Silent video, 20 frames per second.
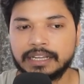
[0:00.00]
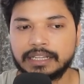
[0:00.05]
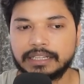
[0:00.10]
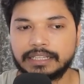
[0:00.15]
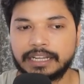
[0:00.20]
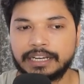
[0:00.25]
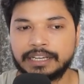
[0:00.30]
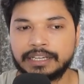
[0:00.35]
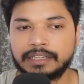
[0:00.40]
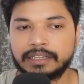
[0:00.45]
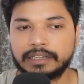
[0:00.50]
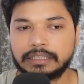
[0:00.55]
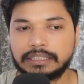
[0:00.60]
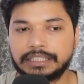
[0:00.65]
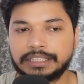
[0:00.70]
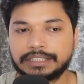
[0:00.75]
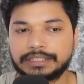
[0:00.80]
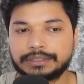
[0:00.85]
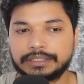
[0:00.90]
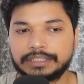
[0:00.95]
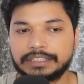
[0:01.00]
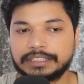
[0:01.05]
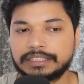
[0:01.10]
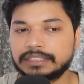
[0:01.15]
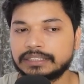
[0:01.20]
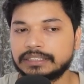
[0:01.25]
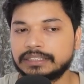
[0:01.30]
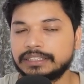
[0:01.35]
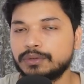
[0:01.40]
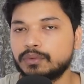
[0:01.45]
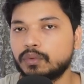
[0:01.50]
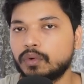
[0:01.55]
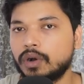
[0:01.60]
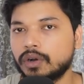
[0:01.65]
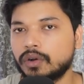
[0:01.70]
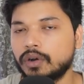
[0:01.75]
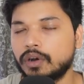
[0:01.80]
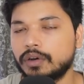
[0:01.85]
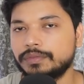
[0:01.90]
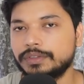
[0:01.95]
then this is the
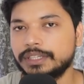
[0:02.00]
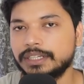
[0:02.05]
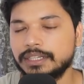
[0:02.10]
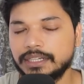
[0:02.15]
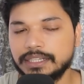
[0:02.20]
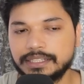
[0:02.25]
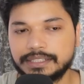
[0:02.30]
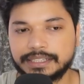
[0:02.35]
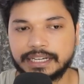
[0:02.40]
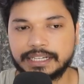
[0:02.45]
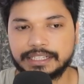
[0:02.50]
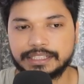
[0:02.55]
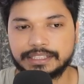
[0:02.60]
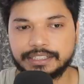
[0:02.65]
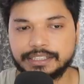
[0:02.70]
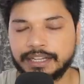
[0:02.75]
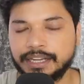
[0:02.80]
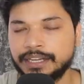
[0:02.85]
work of the design engineer.